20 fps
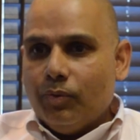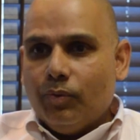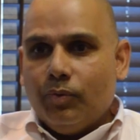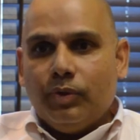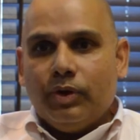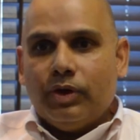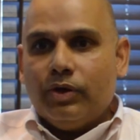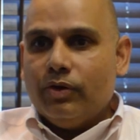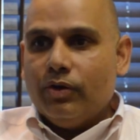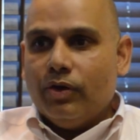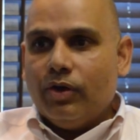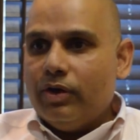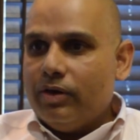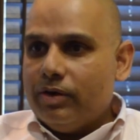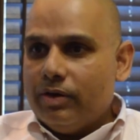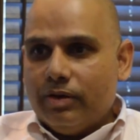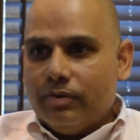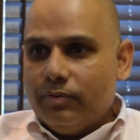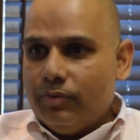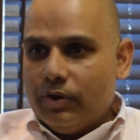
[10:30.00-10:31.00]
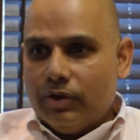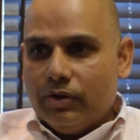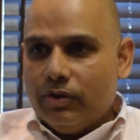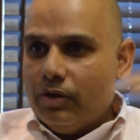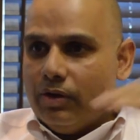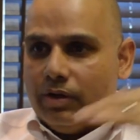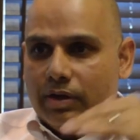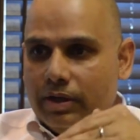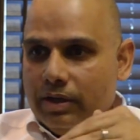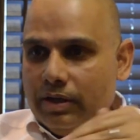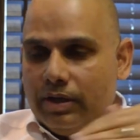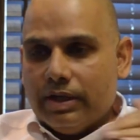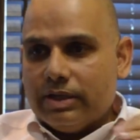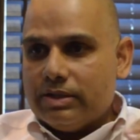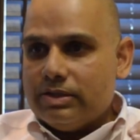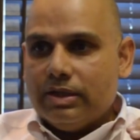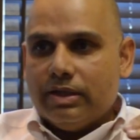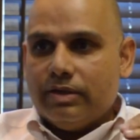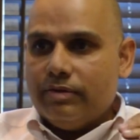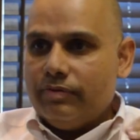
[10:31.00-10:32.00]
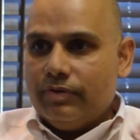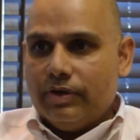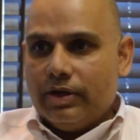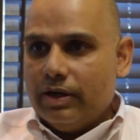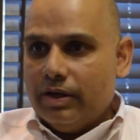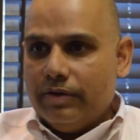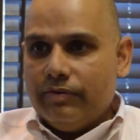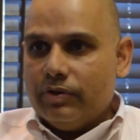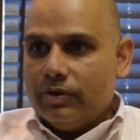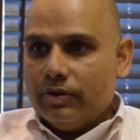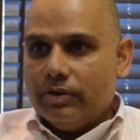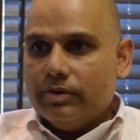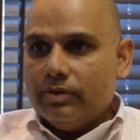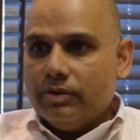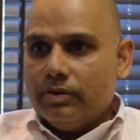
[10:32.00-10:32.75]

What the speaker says: we're not indexed at a fair level.